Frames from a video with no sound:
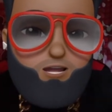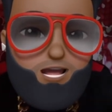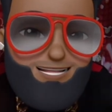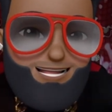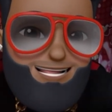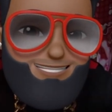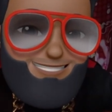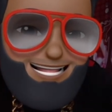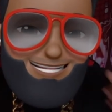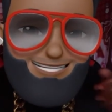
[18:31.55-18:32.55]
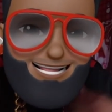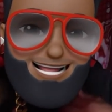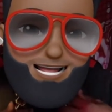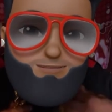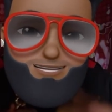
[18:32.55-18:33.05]
I think I think I think I
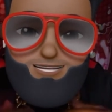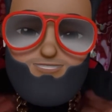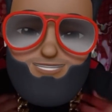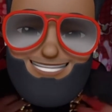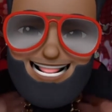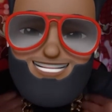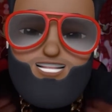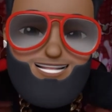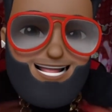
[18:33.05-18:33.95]
got a picture of a dashiki.